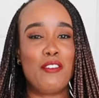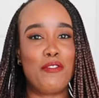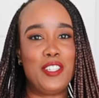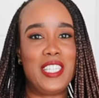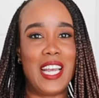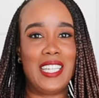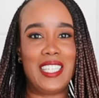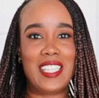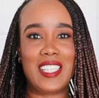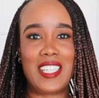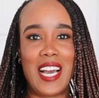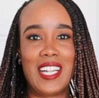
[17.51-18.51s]
for daily
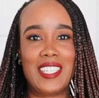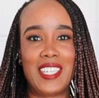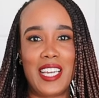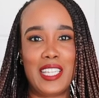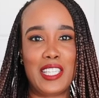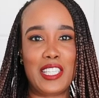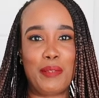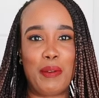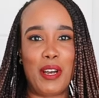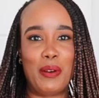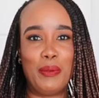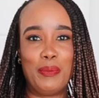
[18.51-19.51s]
style
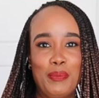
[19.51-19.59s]
inspo.